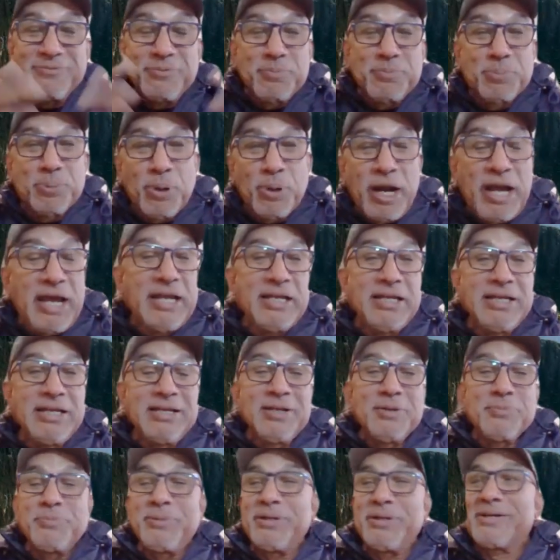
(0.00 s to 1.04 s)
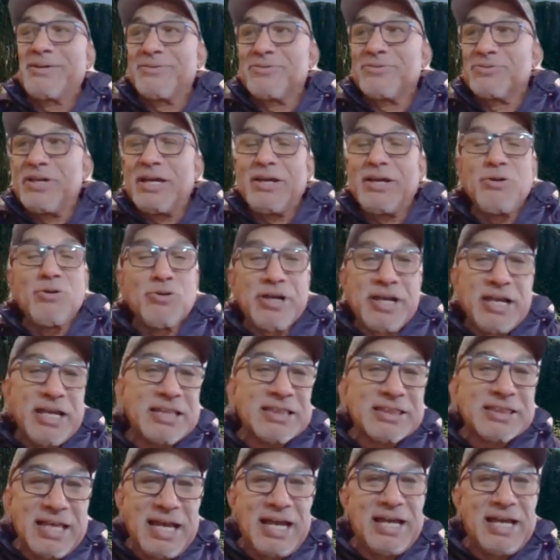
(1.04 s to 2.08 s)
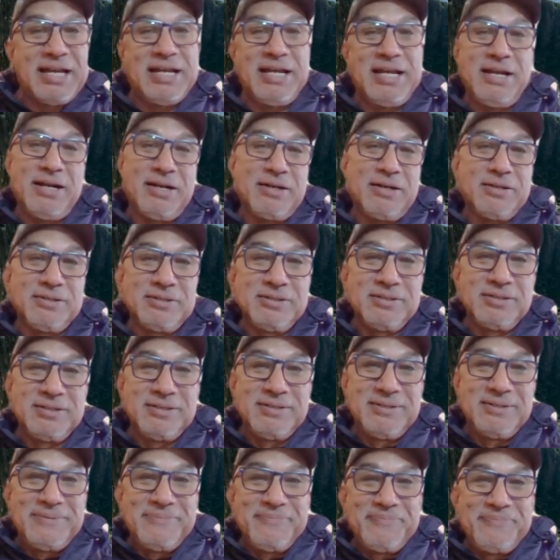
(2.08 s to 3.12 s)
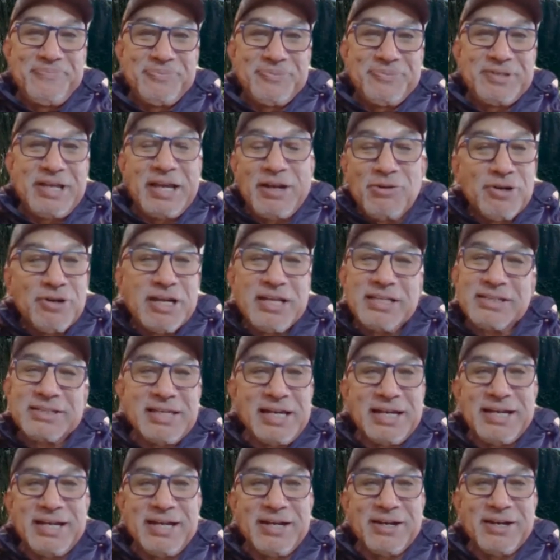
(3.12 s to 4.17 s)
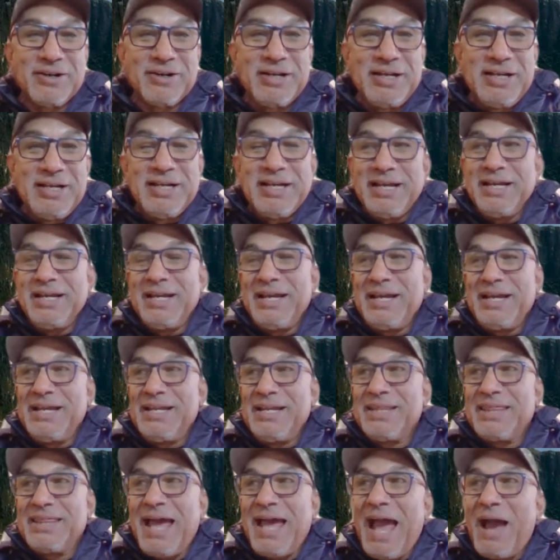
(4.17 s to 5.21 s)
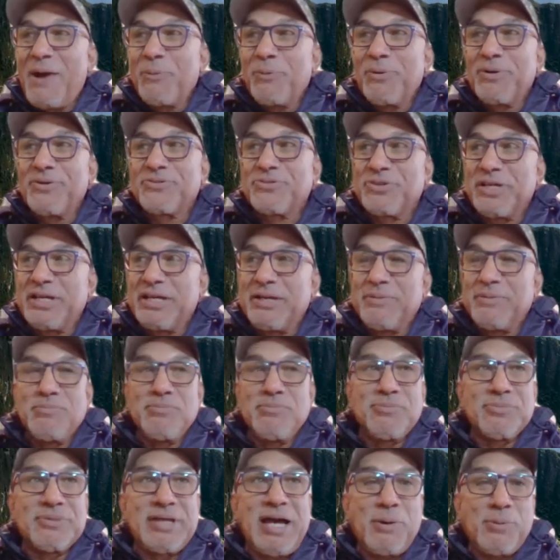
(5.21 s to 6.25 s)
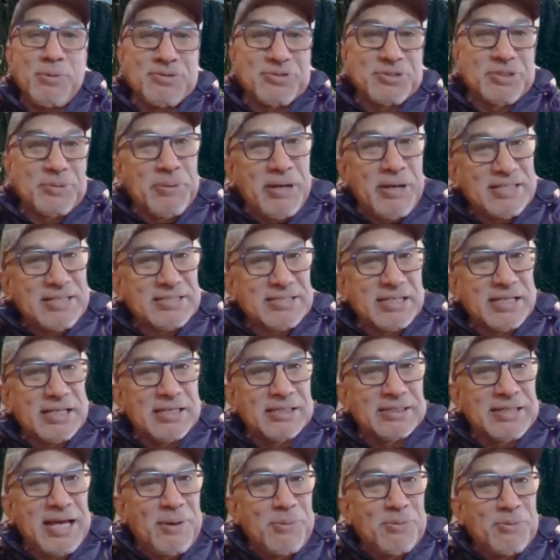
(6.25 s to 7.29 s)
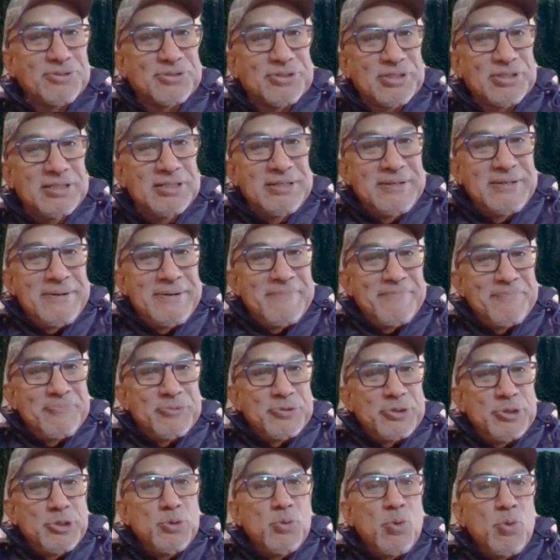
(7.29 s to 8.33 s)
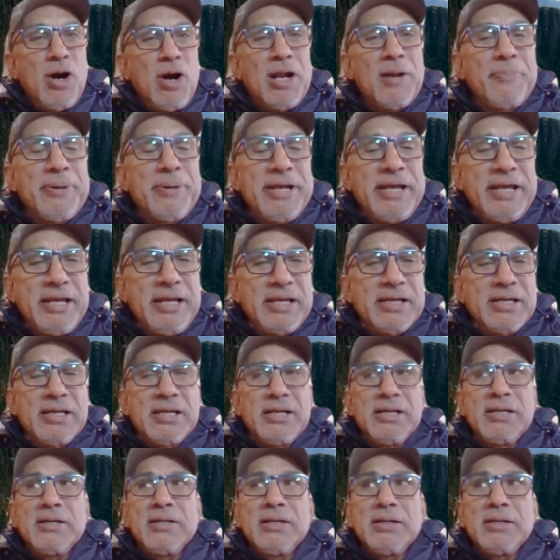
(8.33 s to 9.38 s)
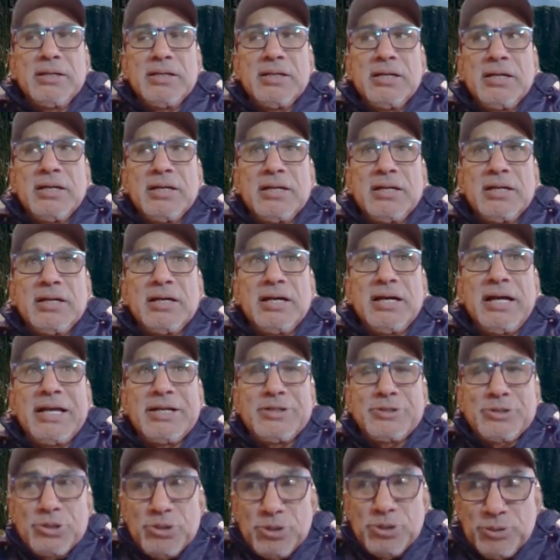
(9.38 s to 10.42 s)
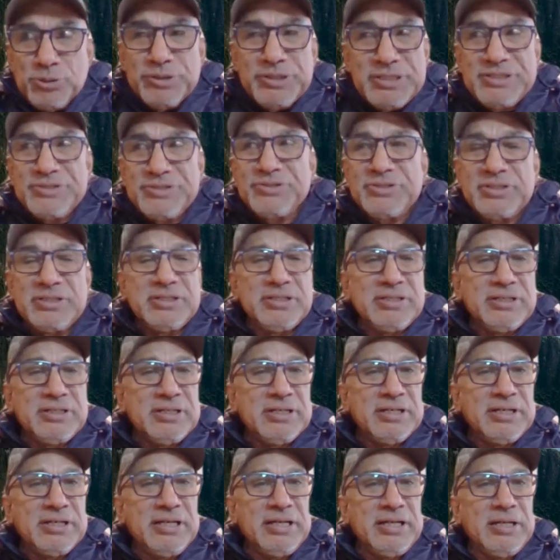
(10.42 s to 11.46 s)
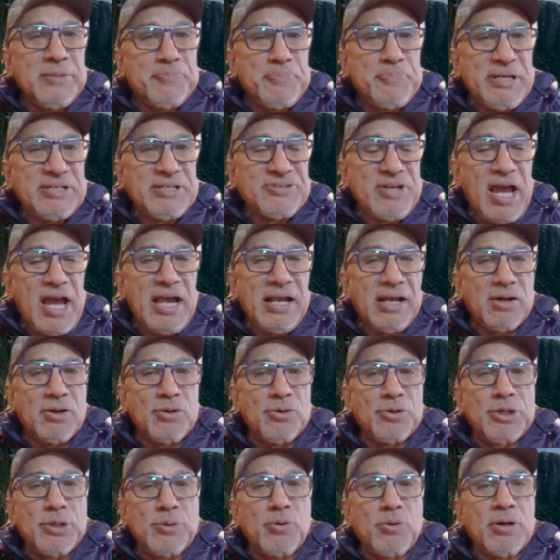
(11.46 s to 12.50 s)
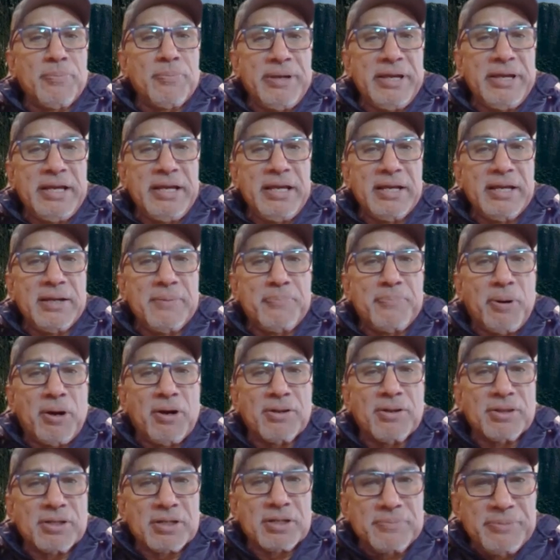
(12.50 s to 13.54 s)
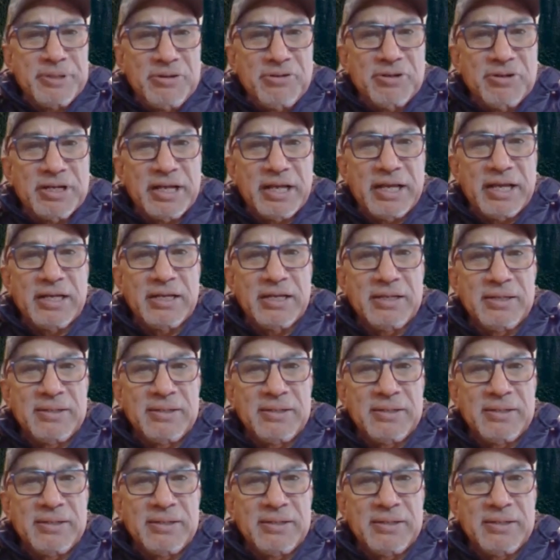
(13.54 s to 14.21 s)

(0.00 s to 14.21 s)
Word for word: them bread because they don't get that here they don't get that here and and that was the that was the blessing that was the you want to be a tourist in Pisac or do you want to be part of the community?